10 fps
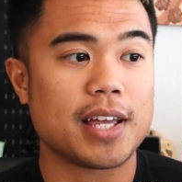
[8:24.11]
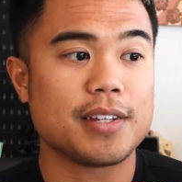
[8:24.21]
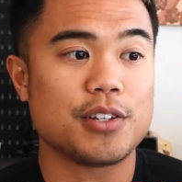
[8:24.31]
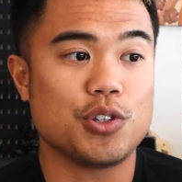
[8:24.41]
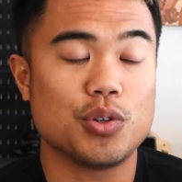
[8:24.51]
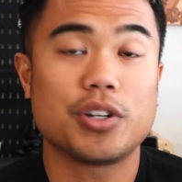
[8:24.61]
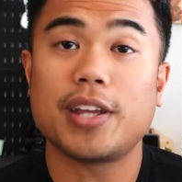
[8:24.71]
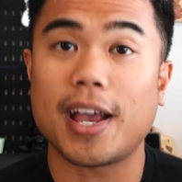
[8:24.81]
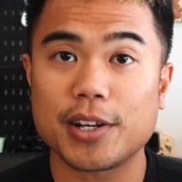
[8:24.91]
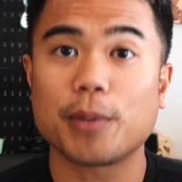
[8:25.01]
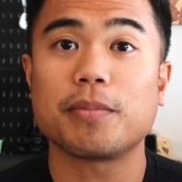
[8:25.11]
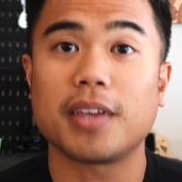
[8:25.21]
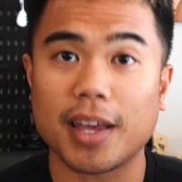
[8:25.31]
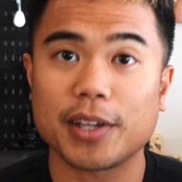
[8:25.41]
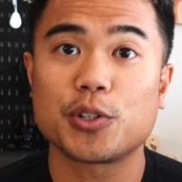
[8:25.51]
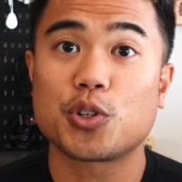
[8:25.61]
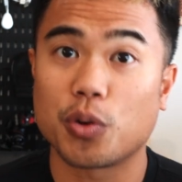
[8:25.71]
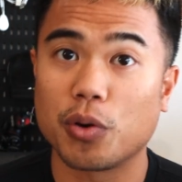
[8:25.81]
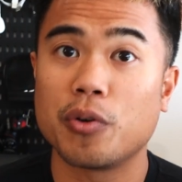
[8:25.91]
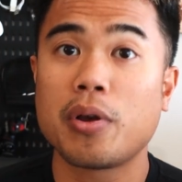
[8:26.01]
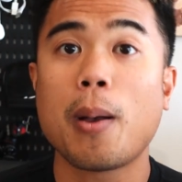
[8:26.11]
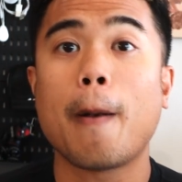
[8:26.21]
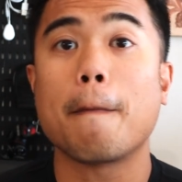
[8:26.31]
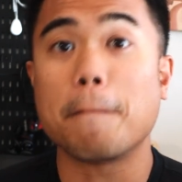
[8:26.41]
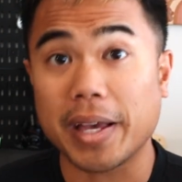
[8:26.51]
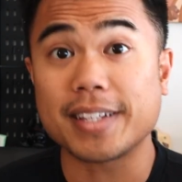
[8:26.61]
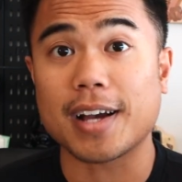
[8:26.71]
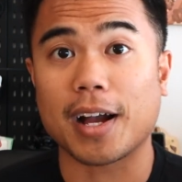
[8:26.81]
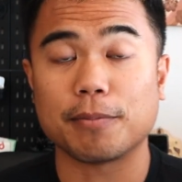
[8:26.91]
and you could end up getting screwed big time.